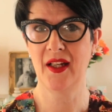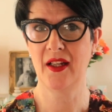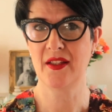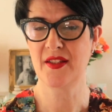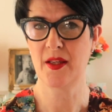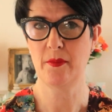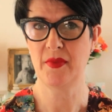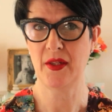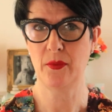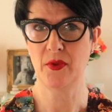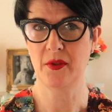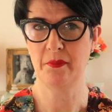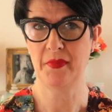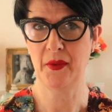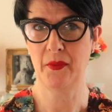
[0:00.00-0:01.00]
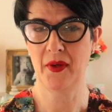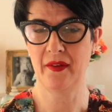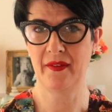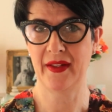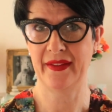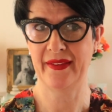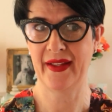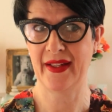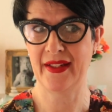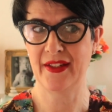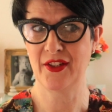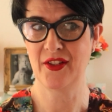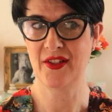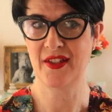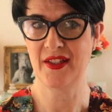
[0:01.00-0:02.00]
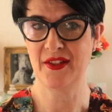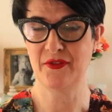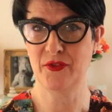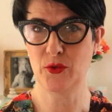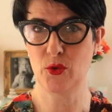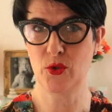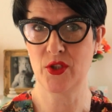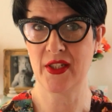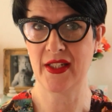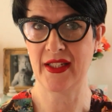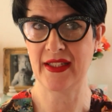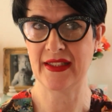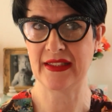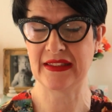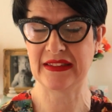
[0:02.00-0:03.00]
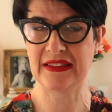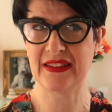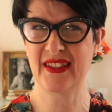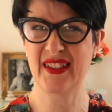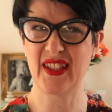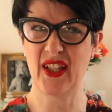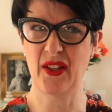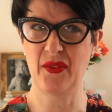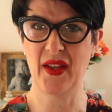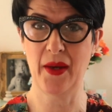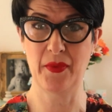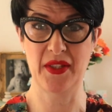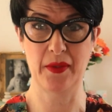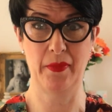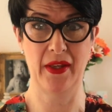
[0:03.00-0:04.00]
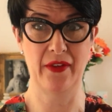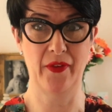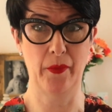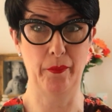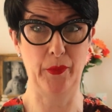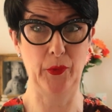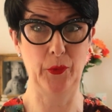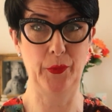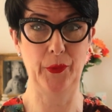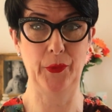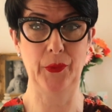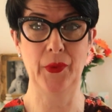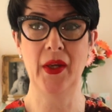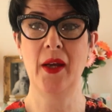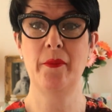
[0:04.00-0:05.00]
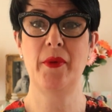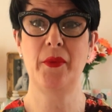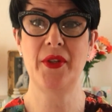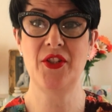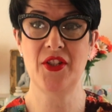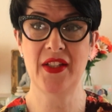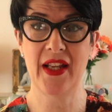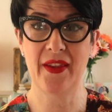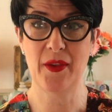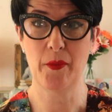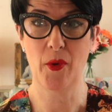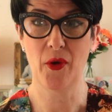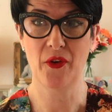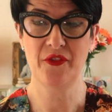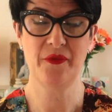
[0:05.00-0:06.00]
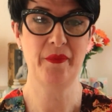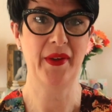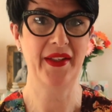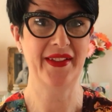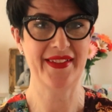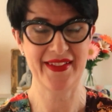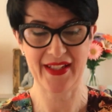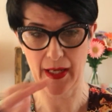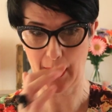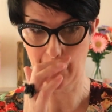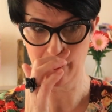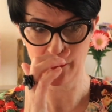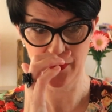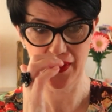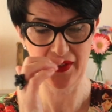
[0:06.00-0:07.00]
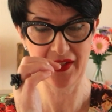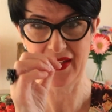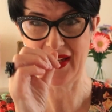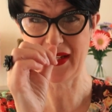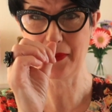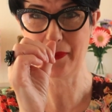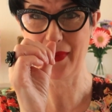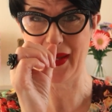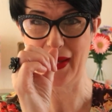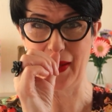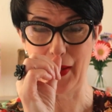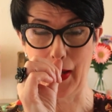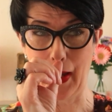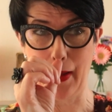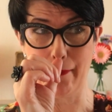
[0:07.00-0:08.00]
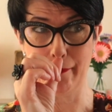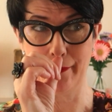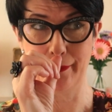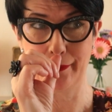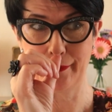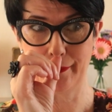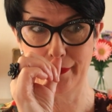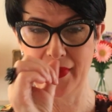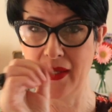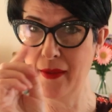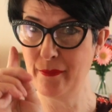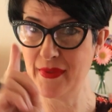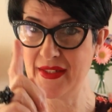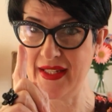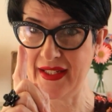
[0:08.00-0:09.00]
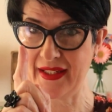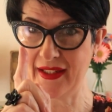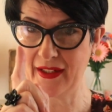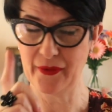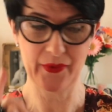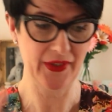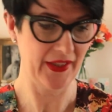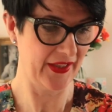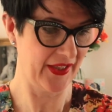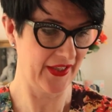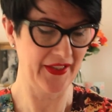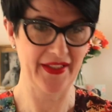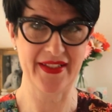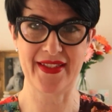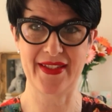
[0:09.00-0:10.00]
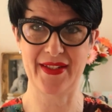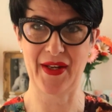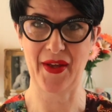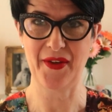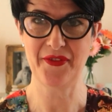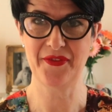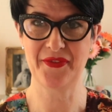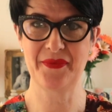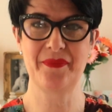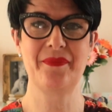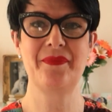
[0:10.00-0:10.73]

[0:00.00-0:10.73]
Somebody wouldn't be wearing that in 1940. So that was a bit of a boo-boo. But we should let them off. But yeah, you can get a bit particular when you know your stuff.